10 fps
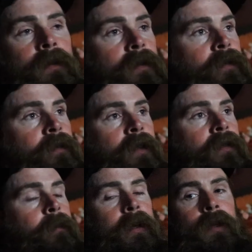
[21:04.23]
just
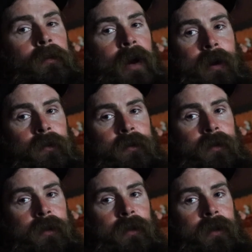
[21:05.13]
fix up any rattles
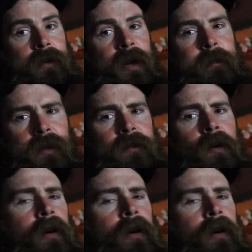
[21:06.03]
or anything like that because